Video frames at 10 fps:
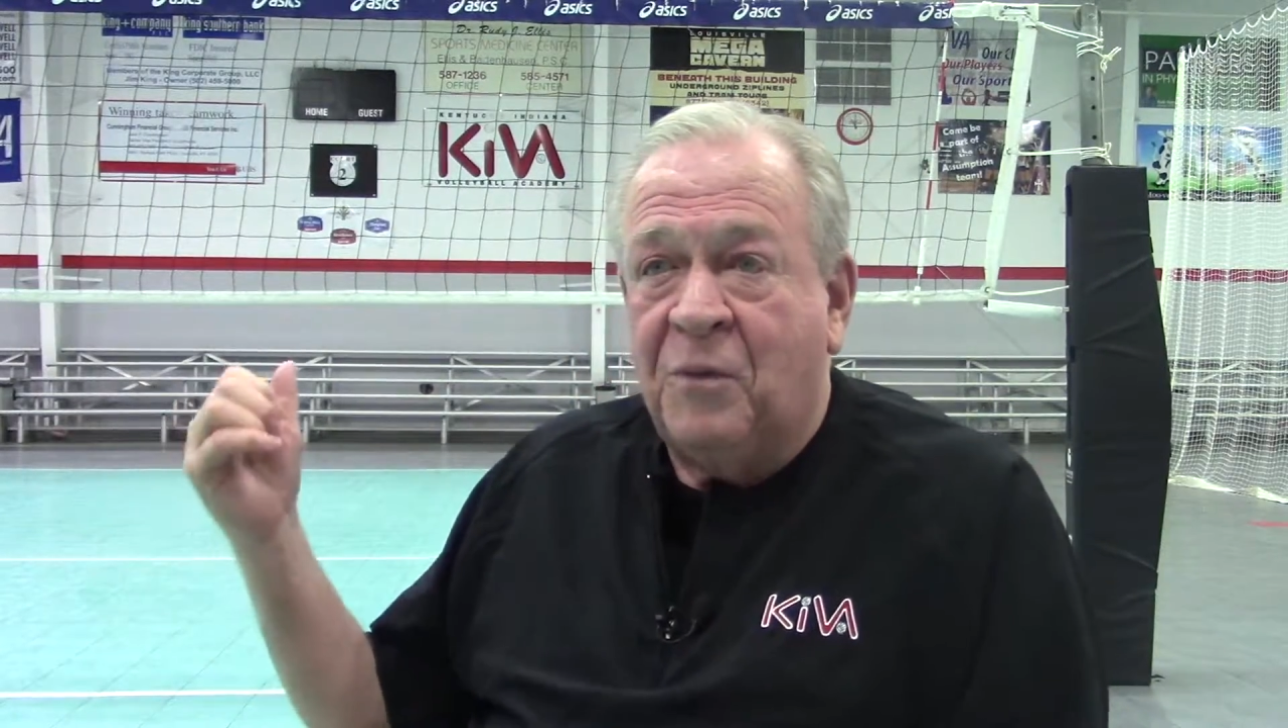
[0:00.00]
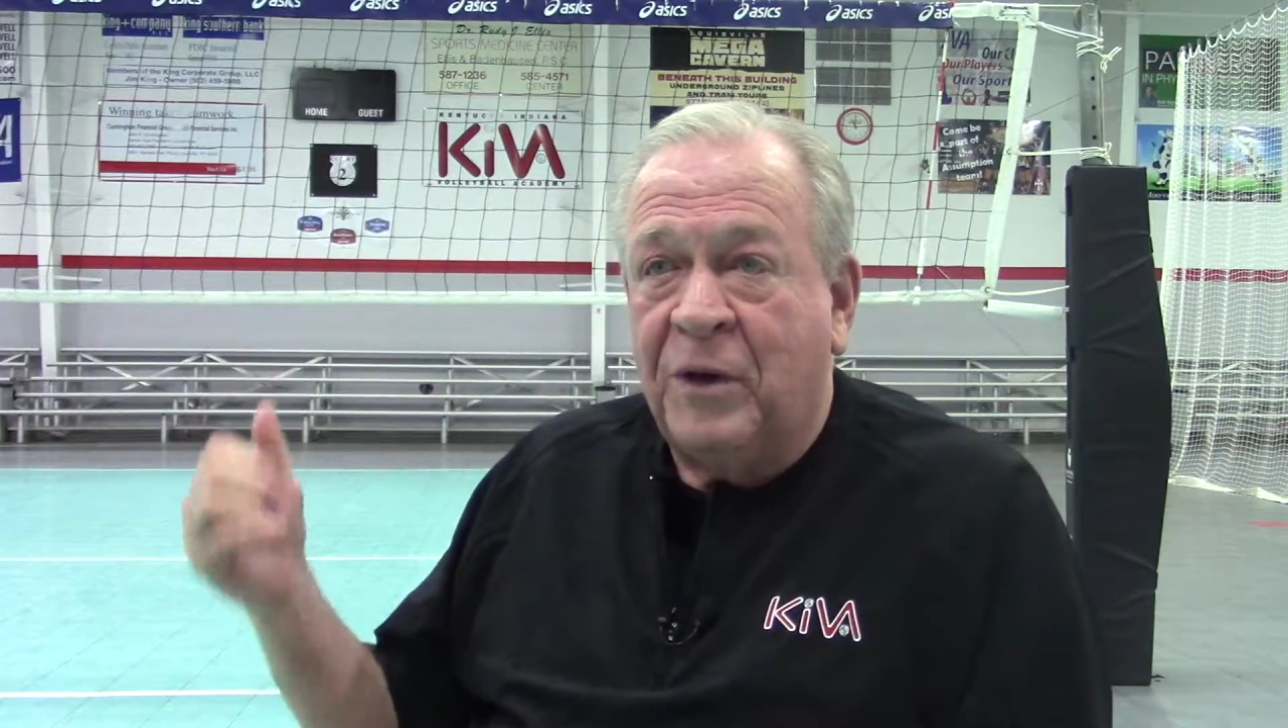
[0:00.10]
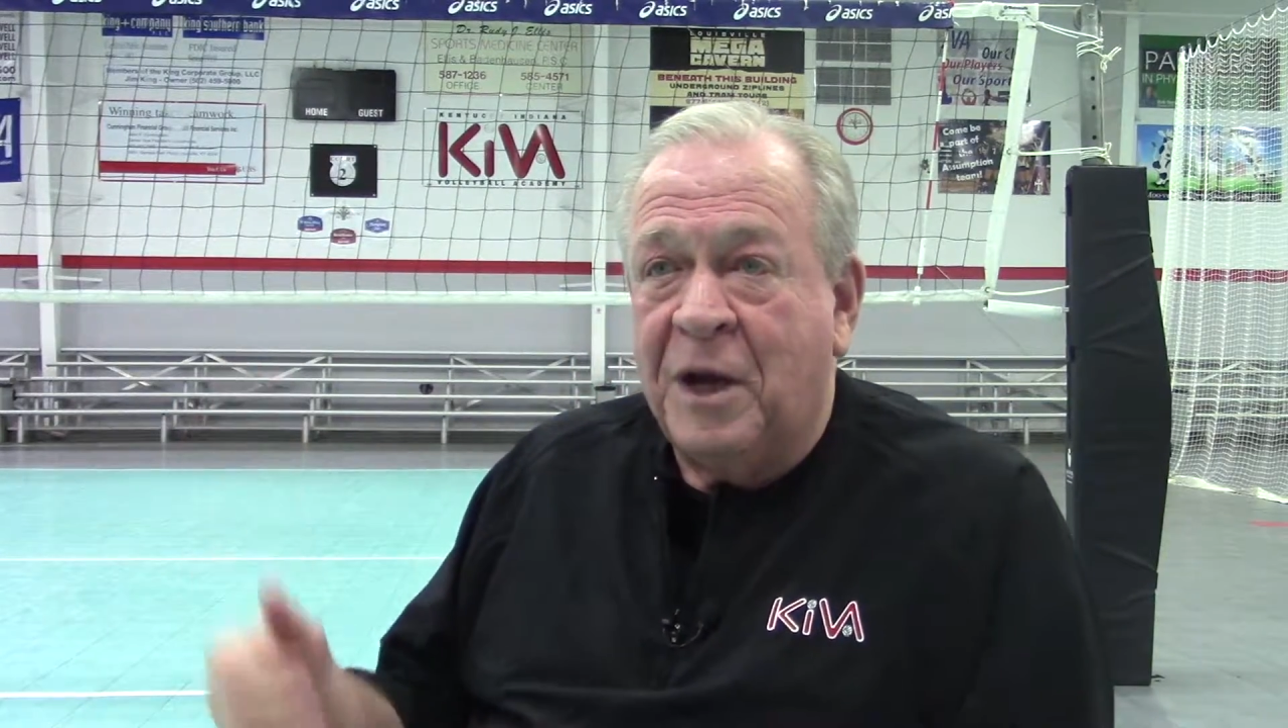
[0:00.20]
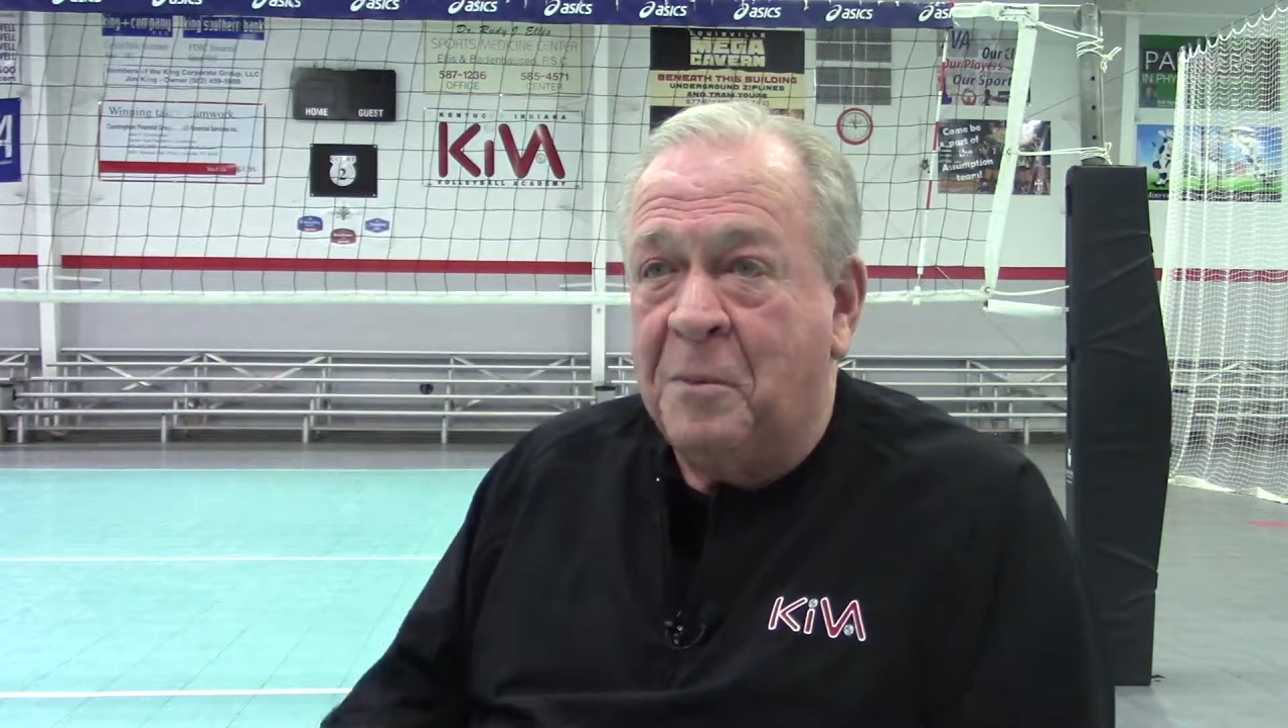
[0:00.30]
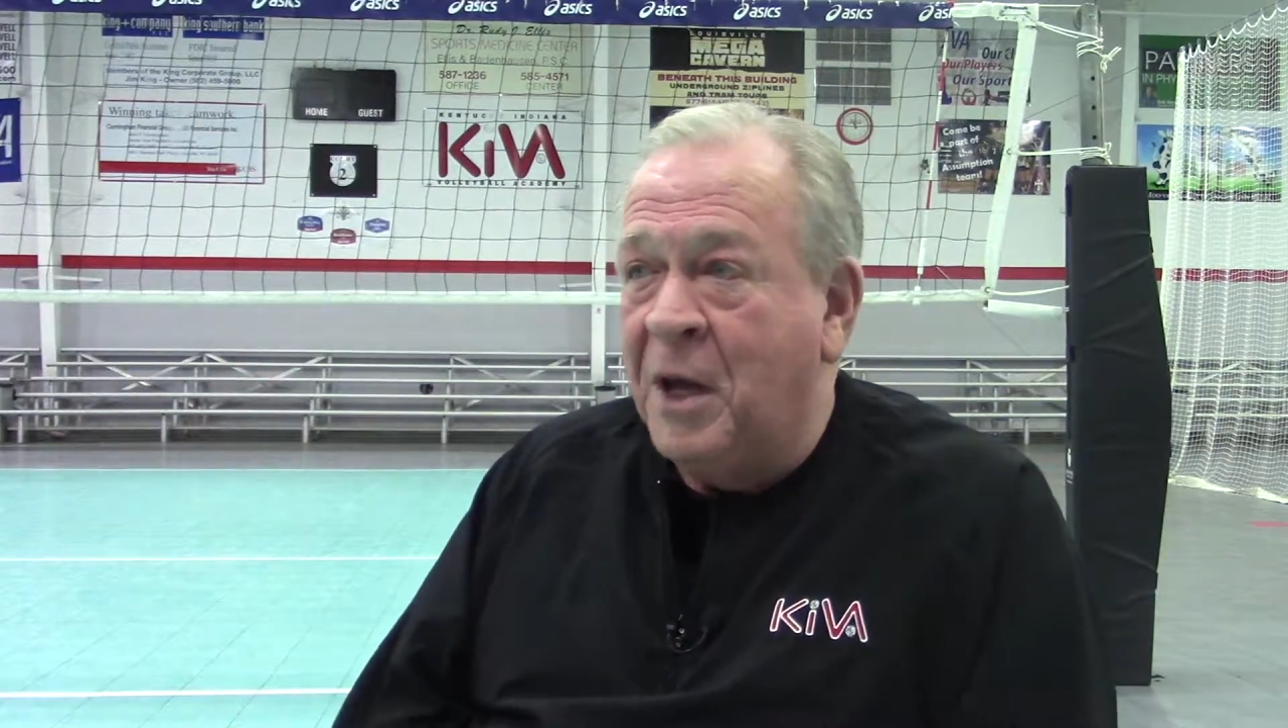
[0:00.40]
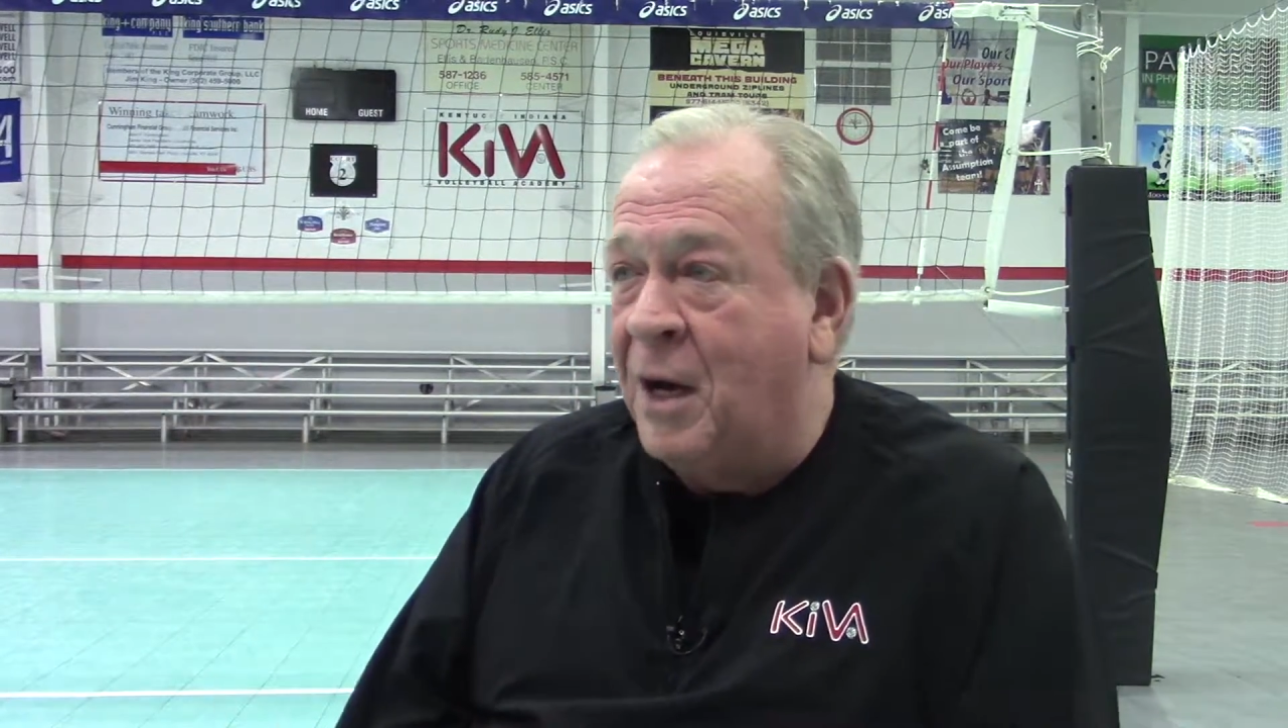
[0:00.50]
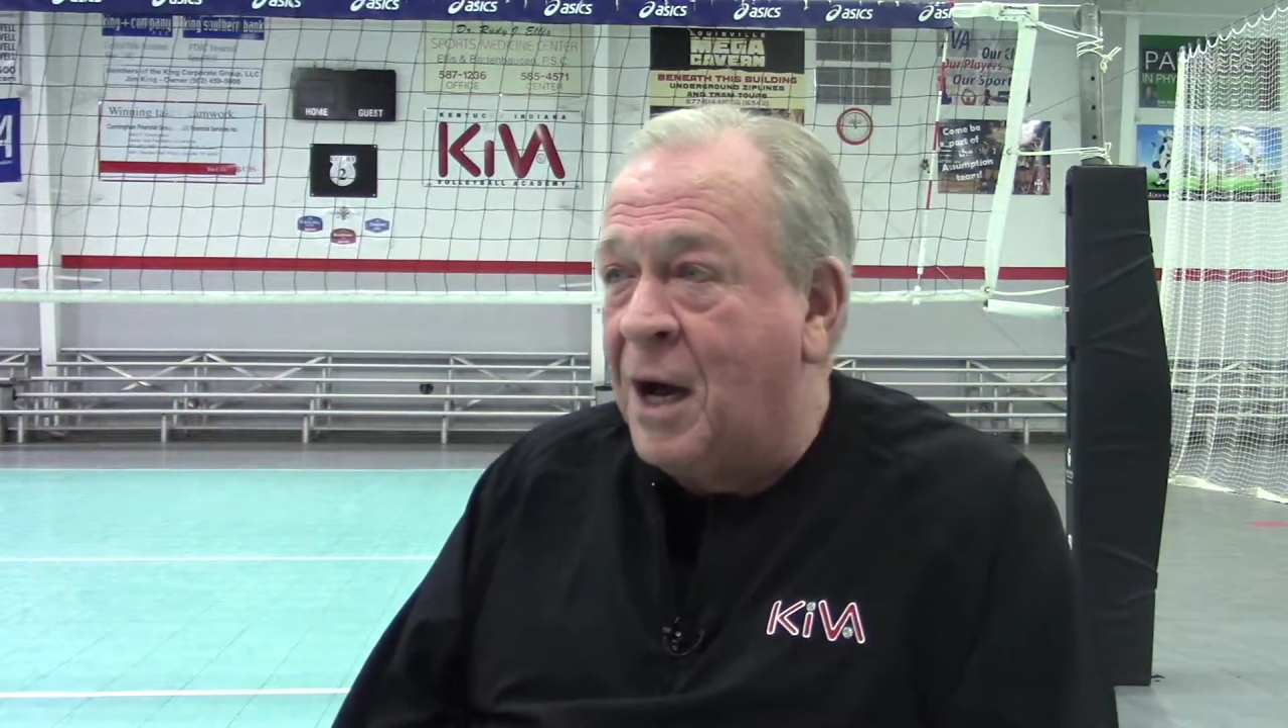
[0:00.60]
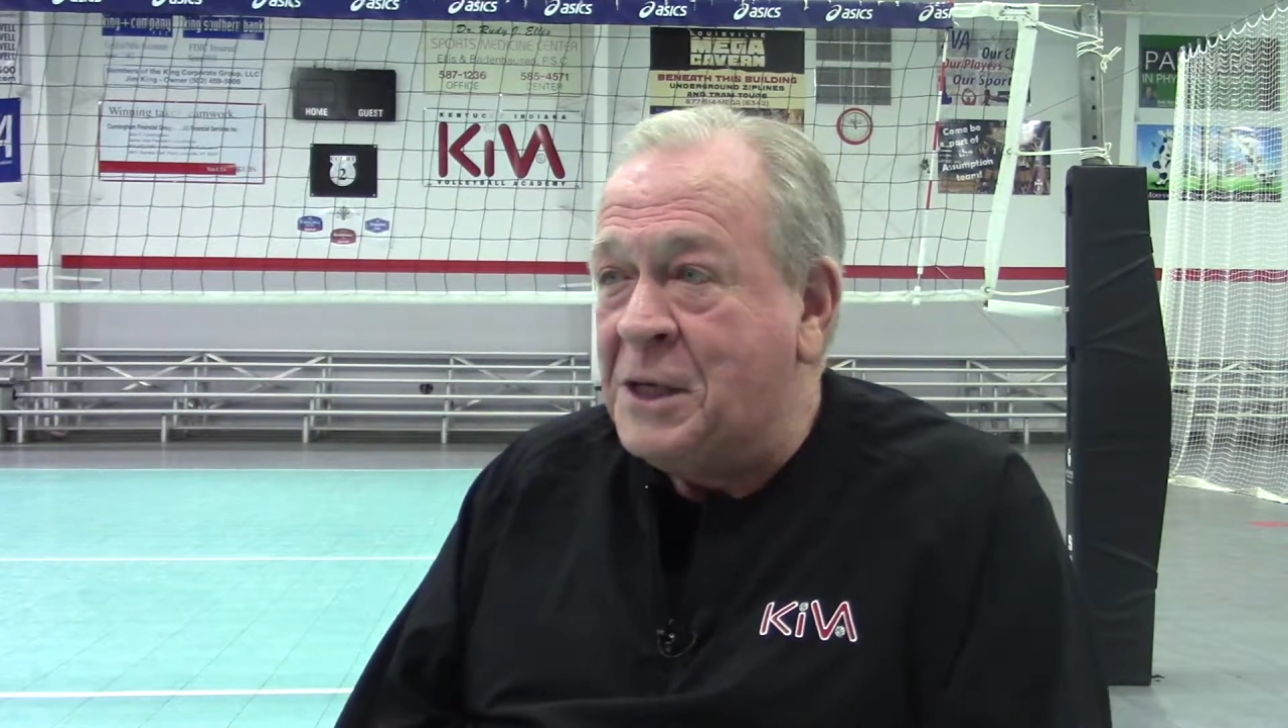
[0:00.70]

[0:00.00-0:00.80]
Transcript: we'll get them in an